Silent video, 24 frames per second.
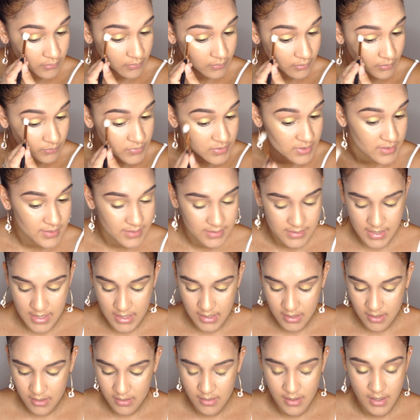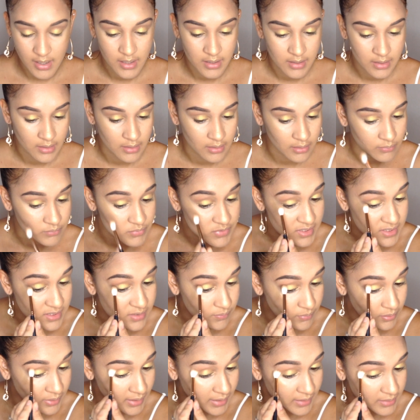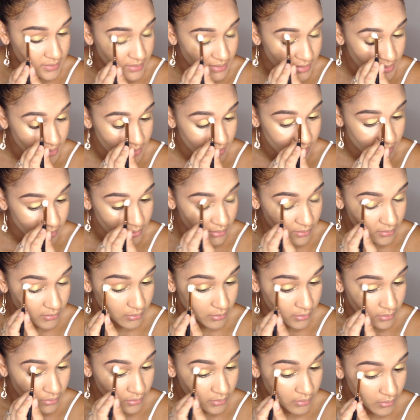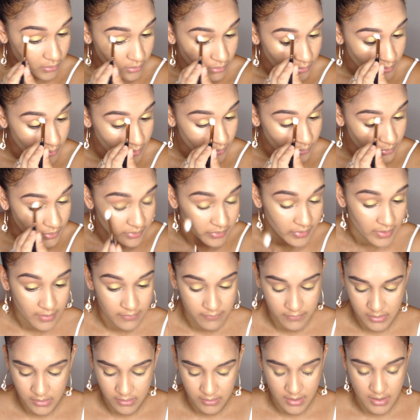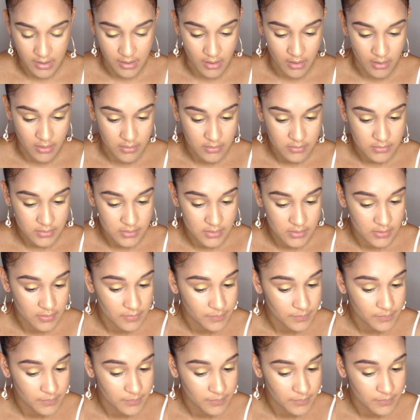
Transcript: So I'm just taking that and I'm just blending it with everything else.